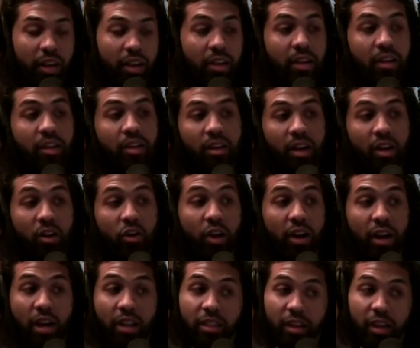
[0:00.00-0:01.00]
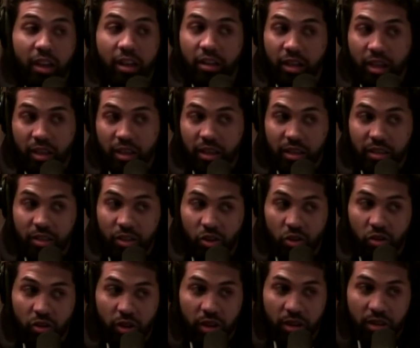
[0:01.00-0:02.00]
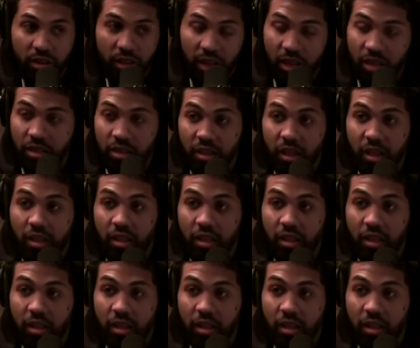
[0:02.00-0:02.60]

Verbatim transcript: And, and granted, I think I, I think he's gonna go down as a legend.